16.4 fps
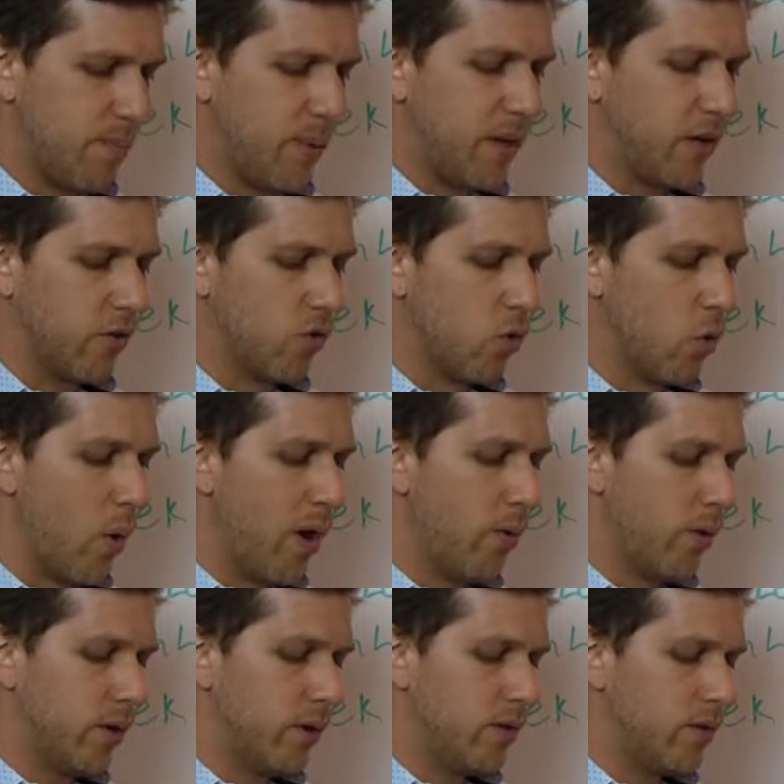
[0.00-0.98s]
because of the way
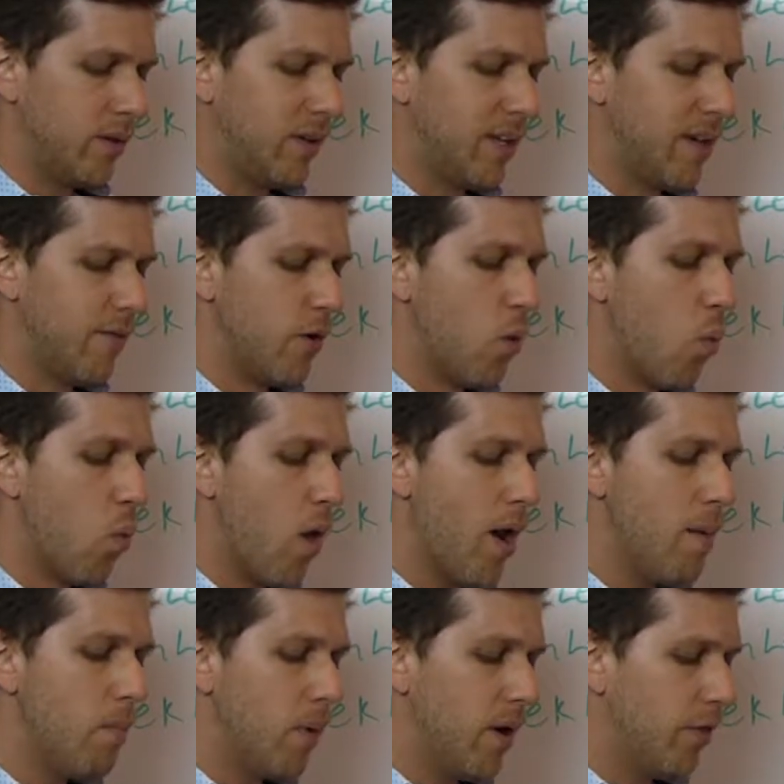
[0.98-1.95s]
it words, given
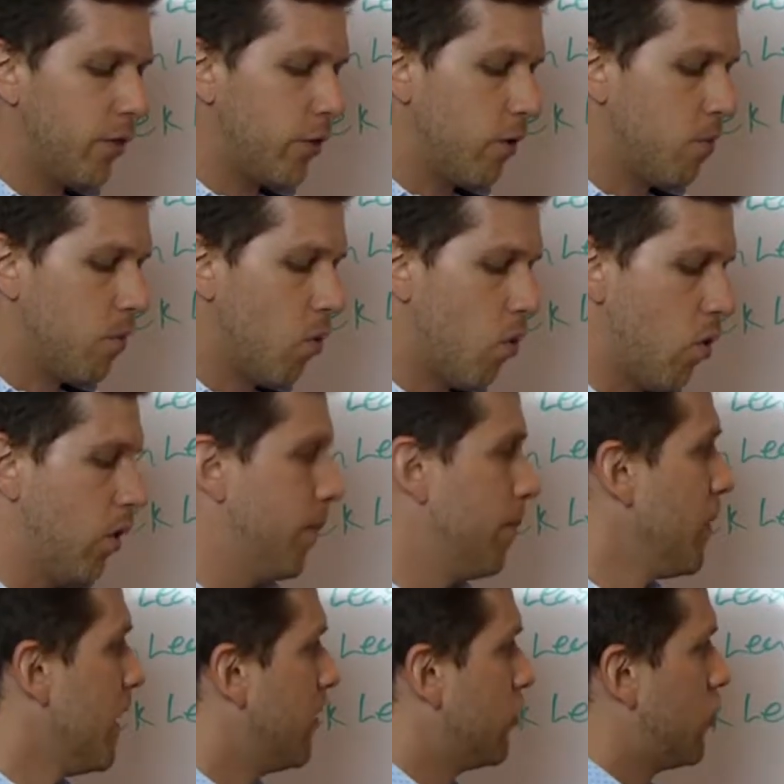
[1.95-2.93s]
1 month or
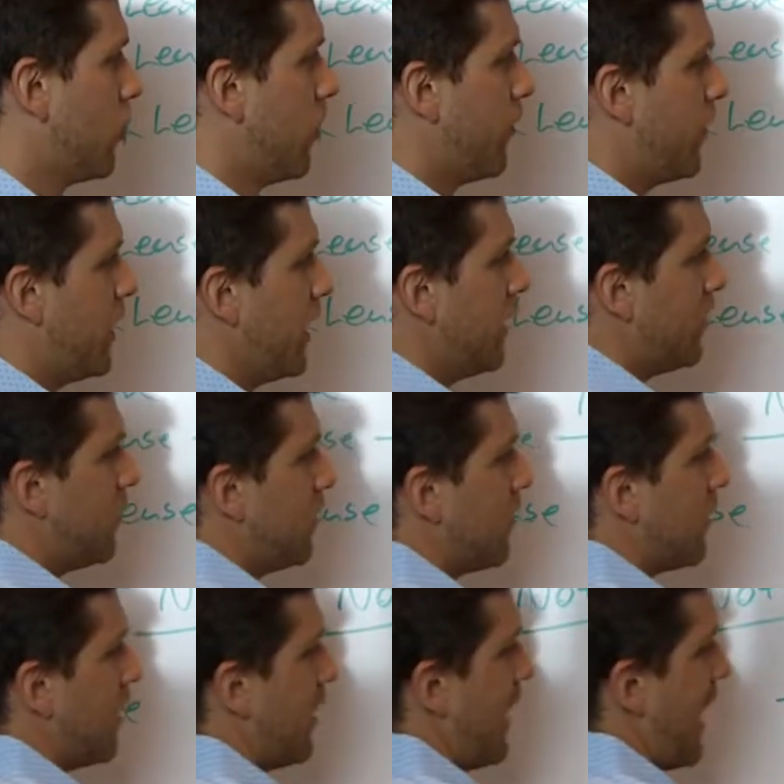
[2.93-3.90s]
more. So if this
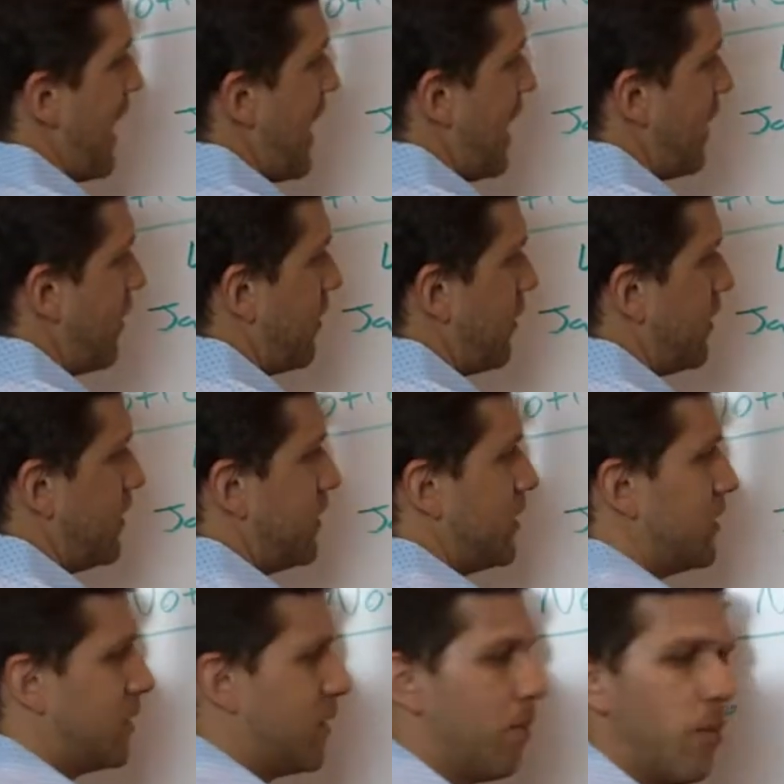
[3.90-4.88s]
is going to end
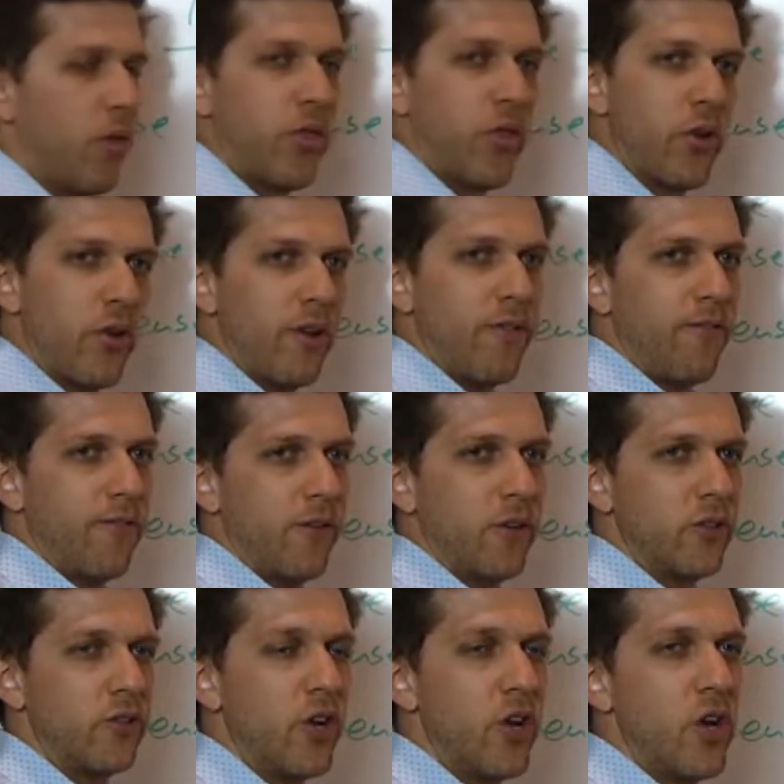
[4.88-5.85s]
December
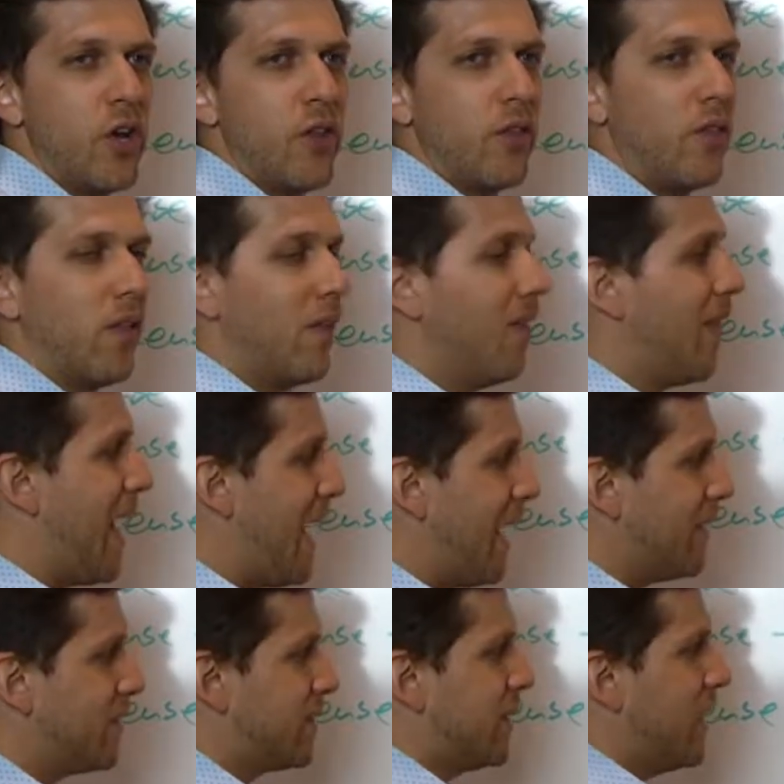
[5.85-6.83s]
31st, the
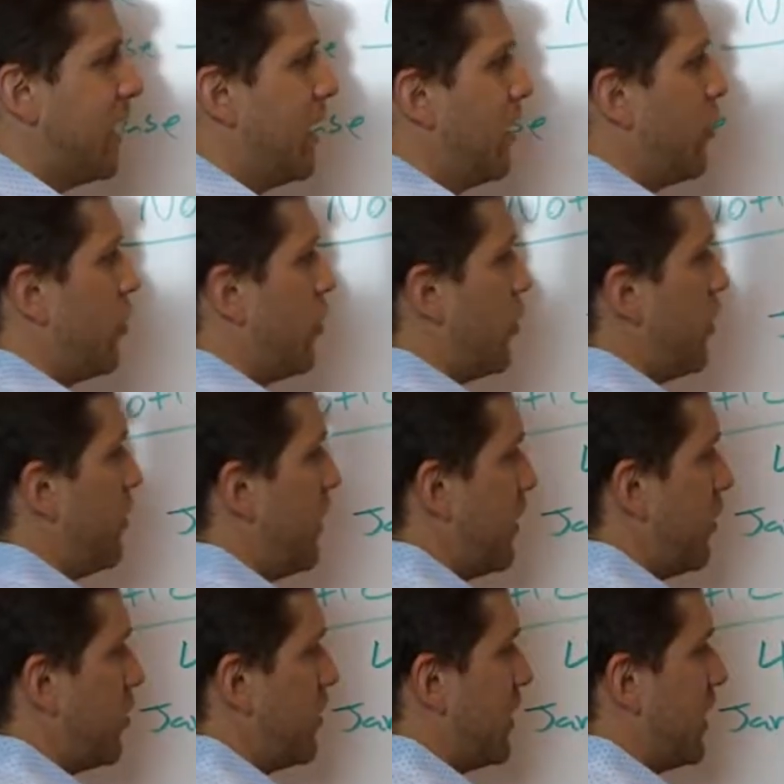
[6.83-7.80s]
last day you would be
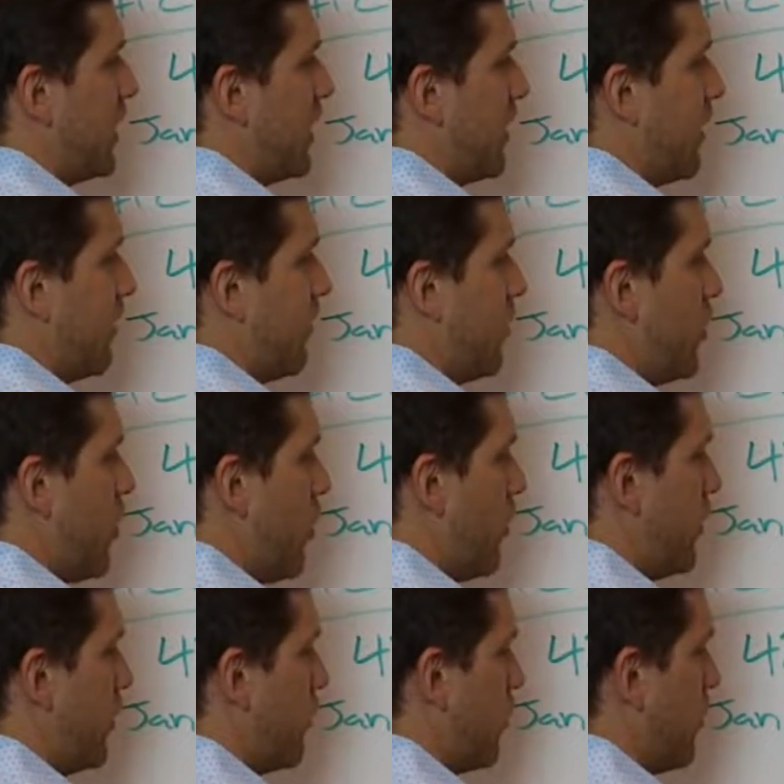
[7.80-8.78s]
able to give
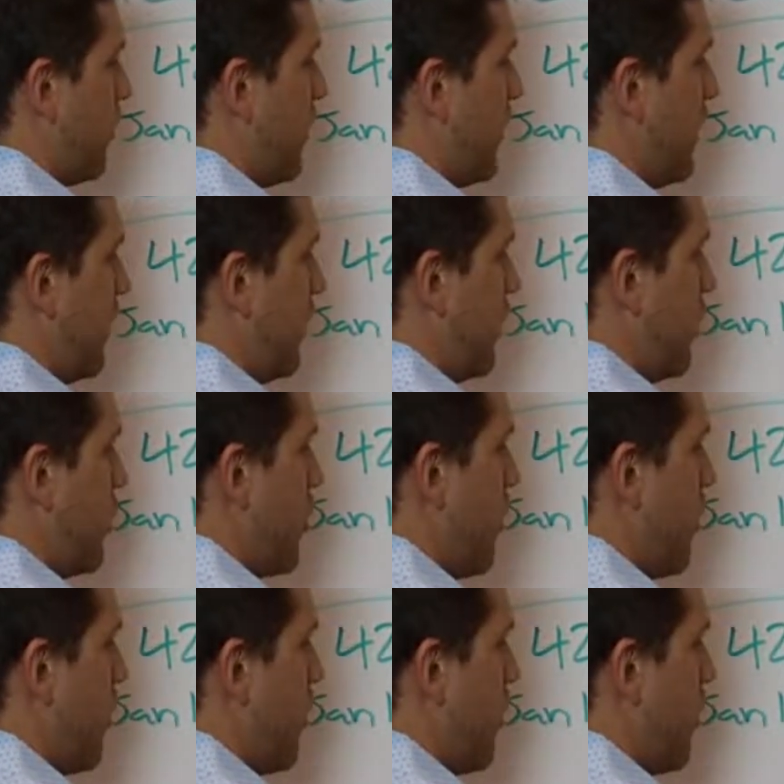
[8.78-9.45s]
notice would be the